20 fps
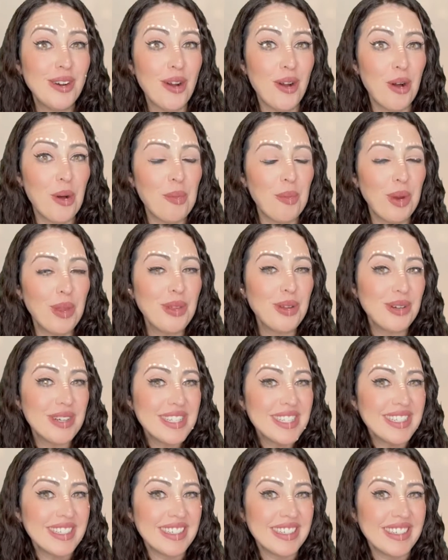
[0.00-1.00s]
home with
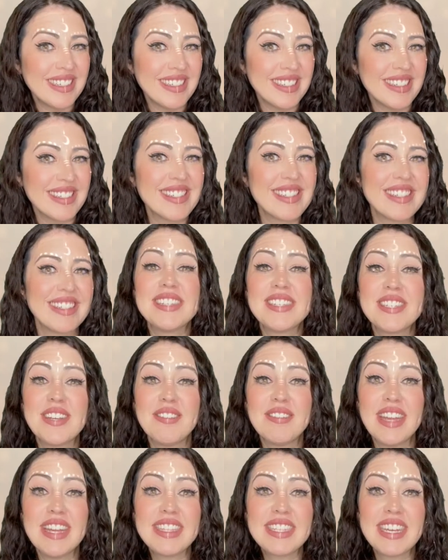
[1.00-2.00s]
crystals. So
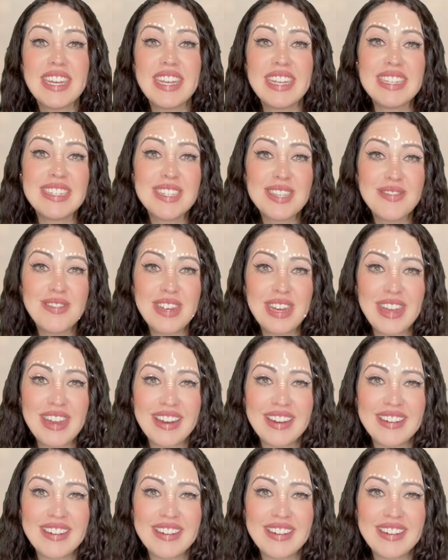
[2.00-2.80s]
let's get into the video.